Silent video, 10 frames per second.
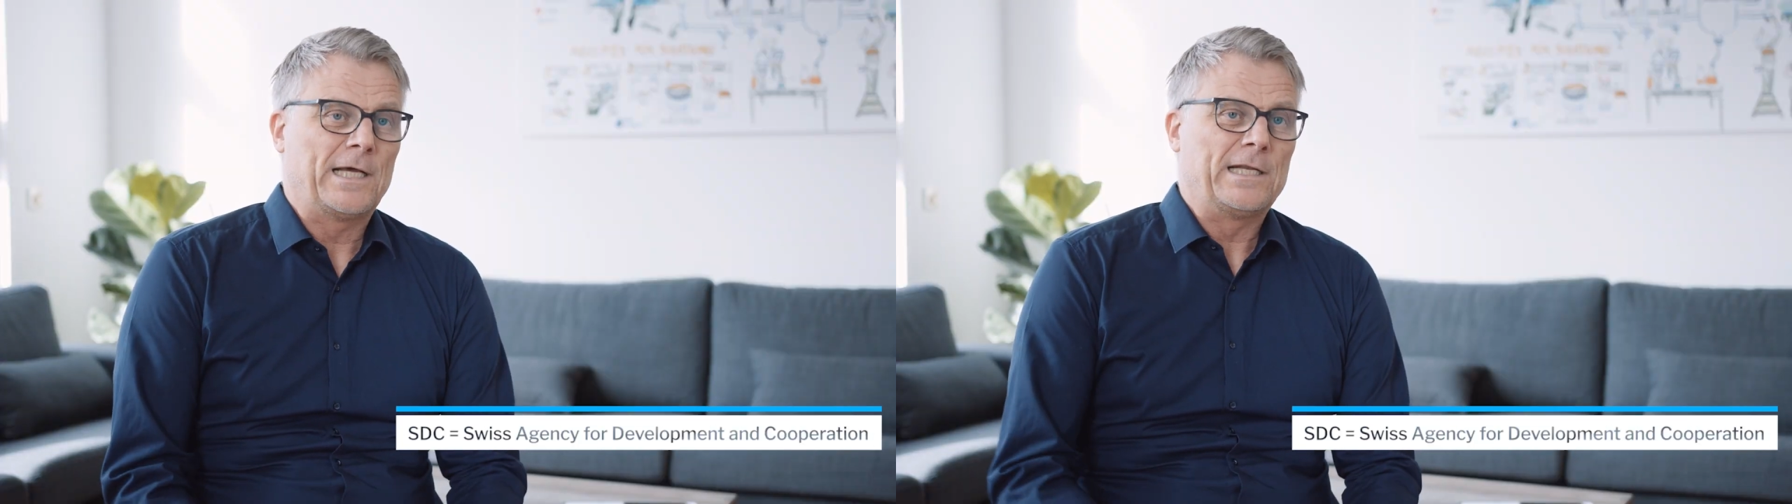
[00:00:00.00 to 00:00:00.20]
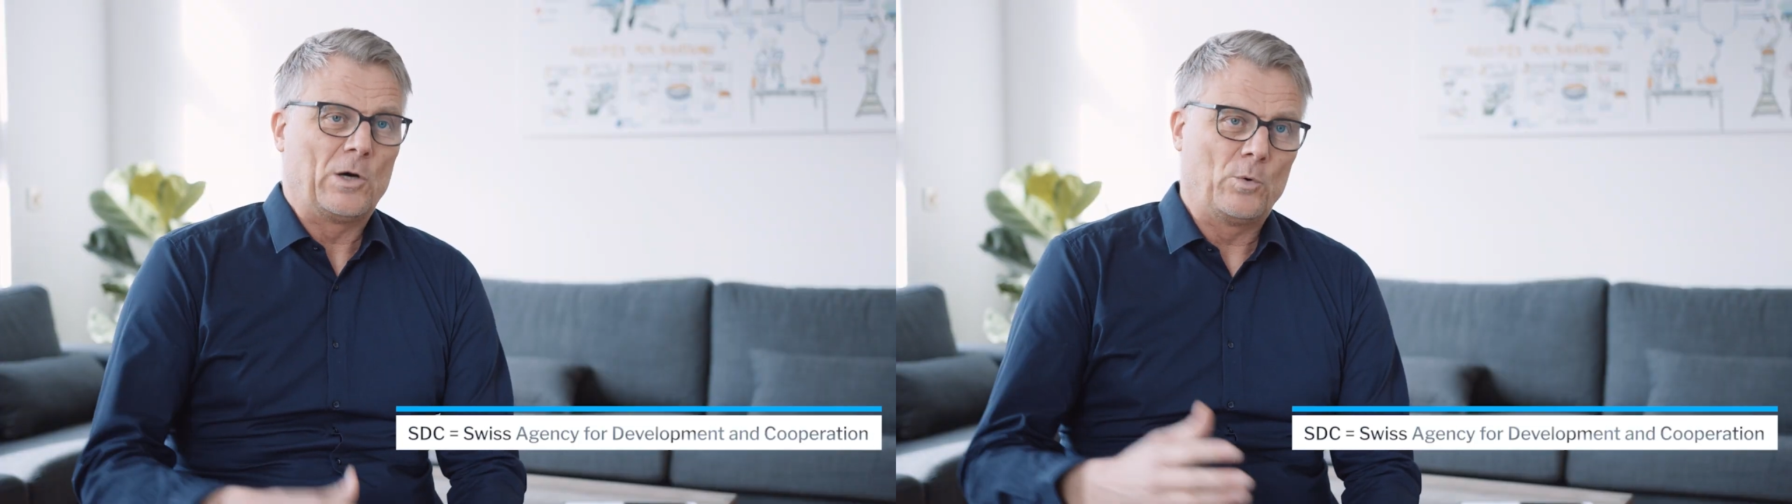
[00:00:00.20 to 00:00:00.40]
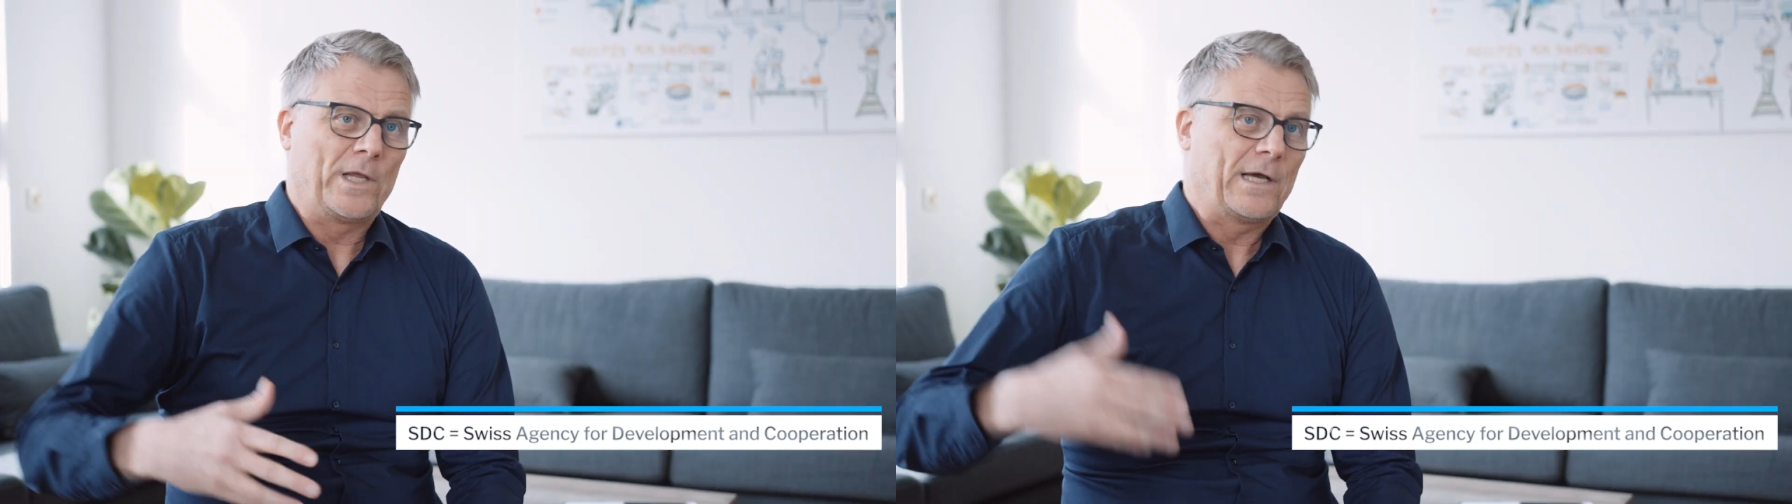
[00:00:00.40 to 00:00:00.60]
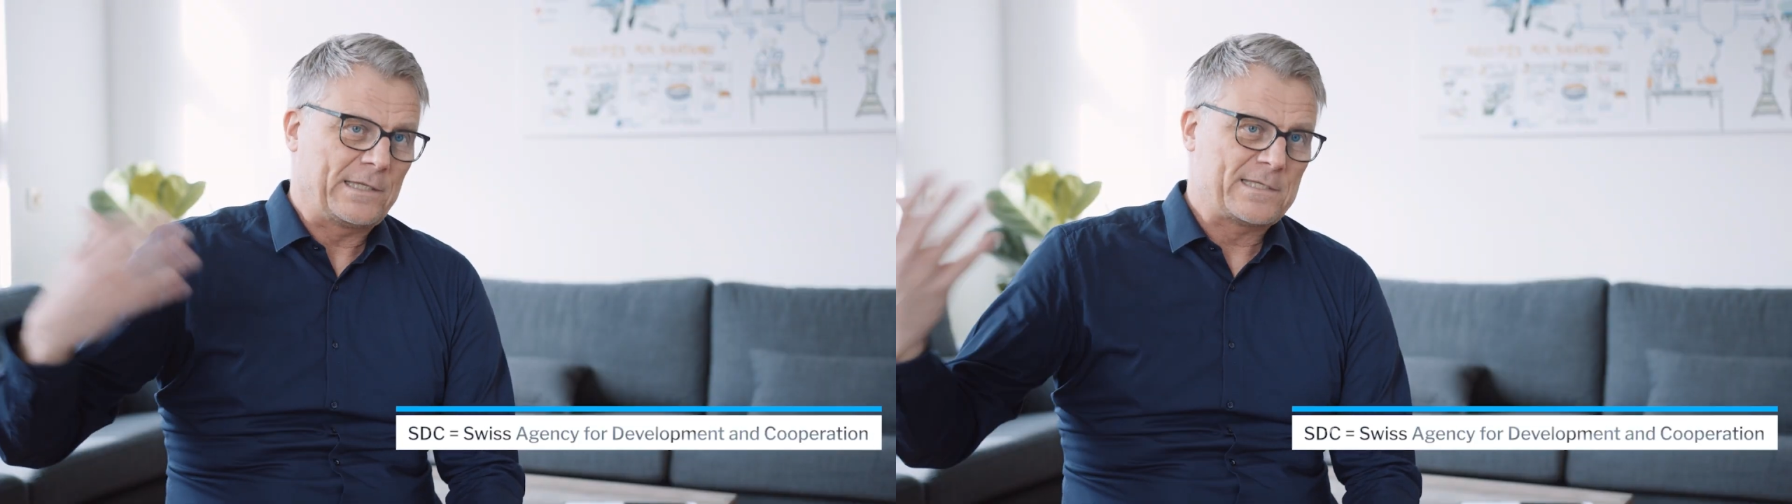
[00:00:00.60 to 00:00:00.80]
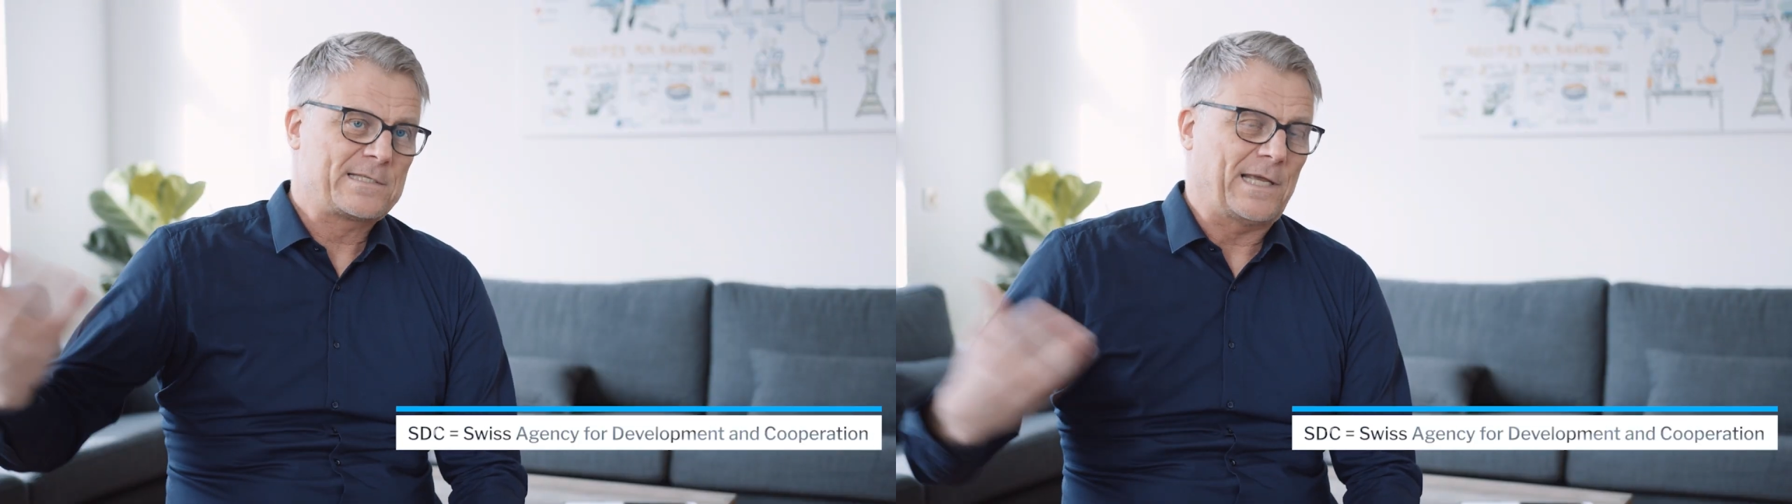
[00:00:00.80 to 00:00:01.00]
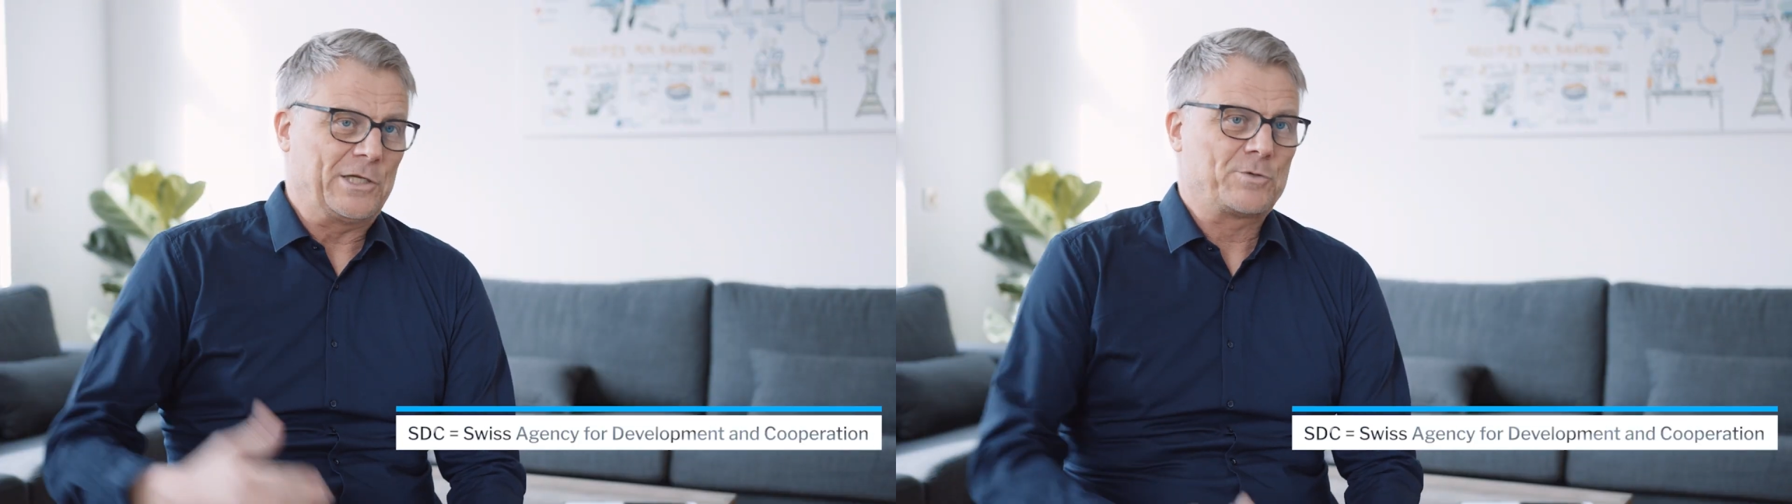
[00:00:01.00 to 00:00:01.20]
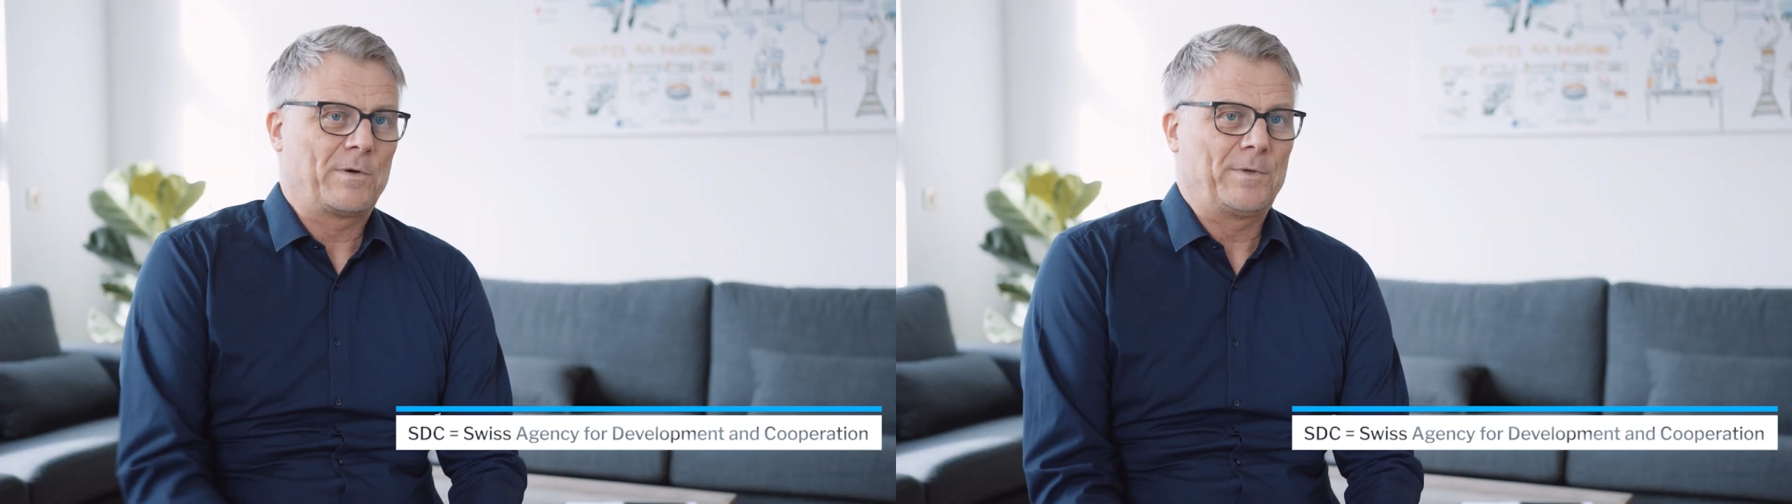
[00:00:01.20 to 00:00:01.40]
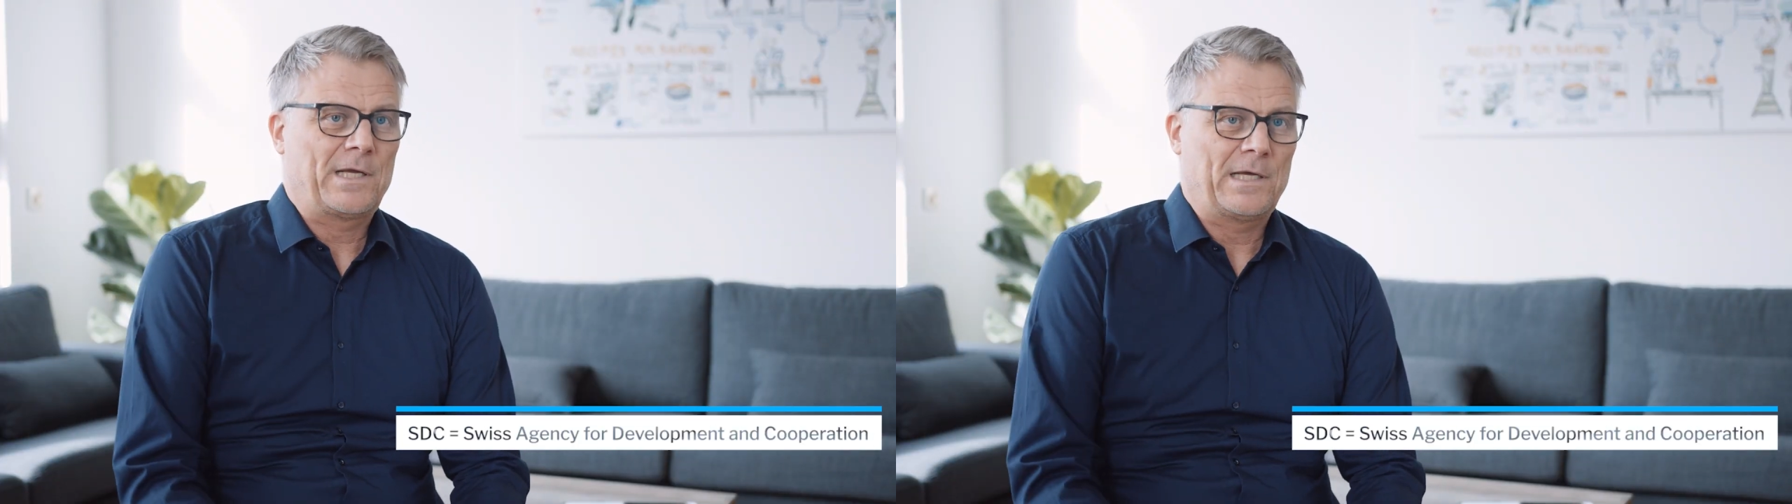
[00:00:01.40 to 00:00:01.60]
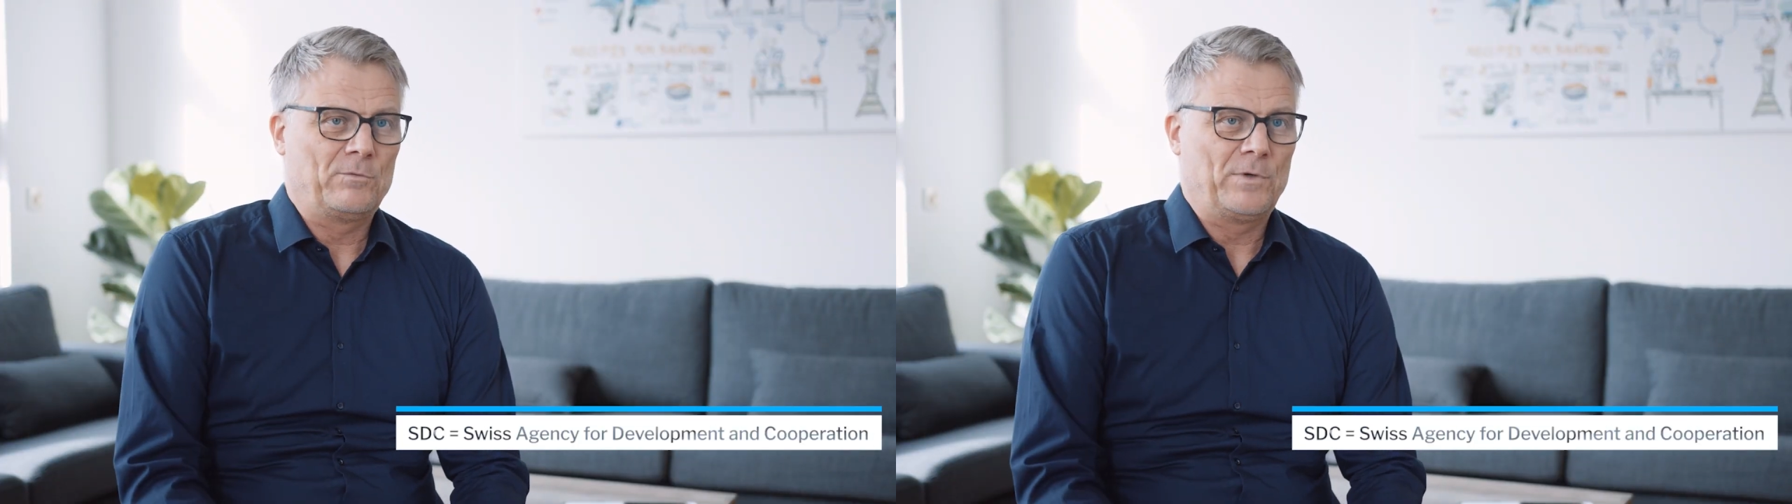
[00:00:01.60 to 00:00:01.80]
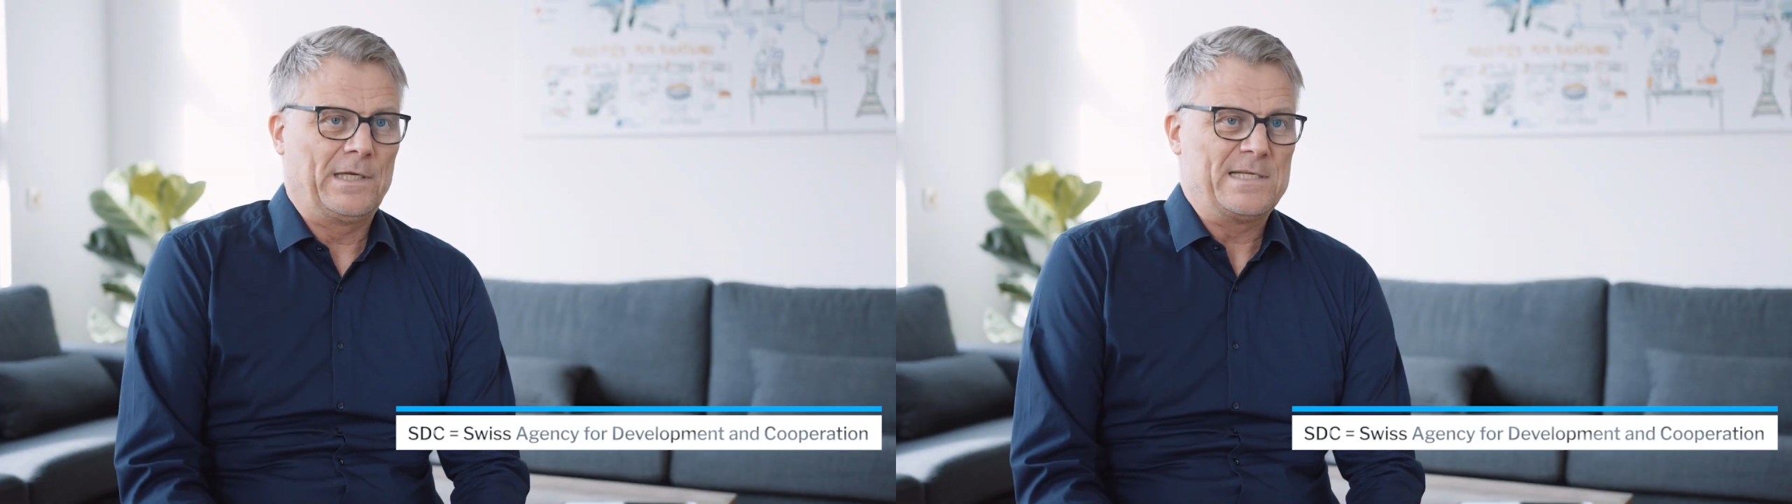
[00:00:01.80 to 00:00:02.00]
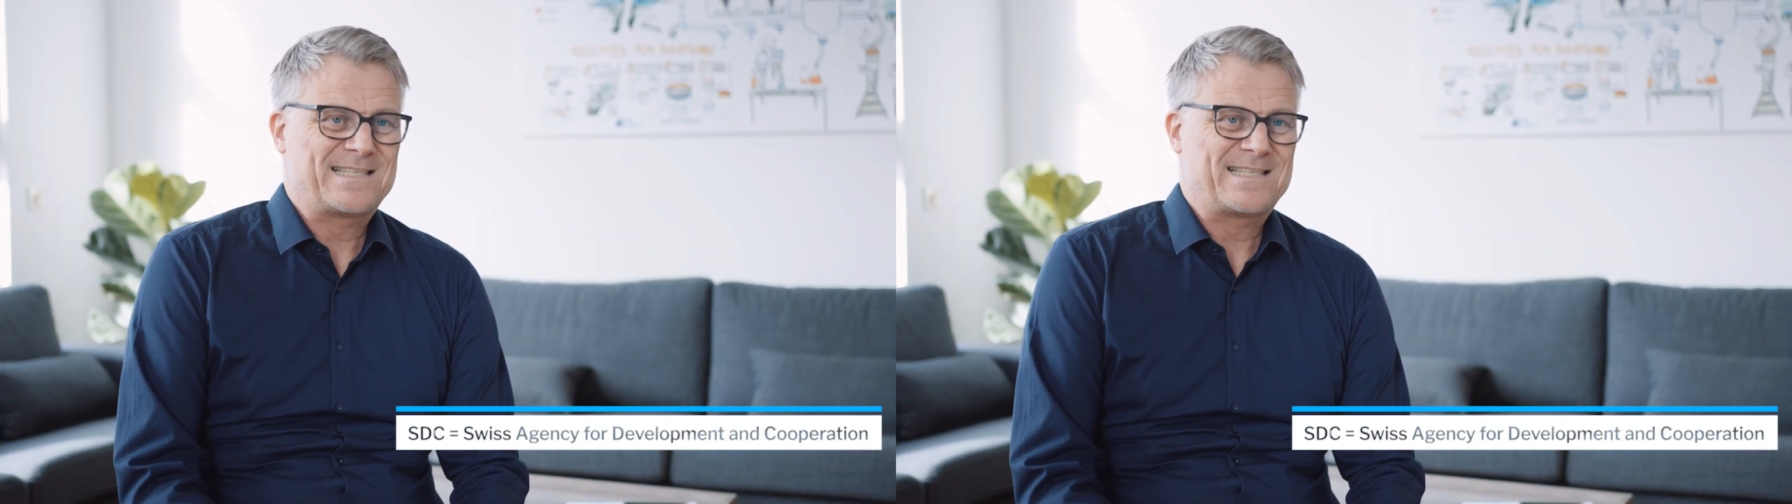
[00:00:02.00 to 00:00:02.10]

and now we are at the stage where we can really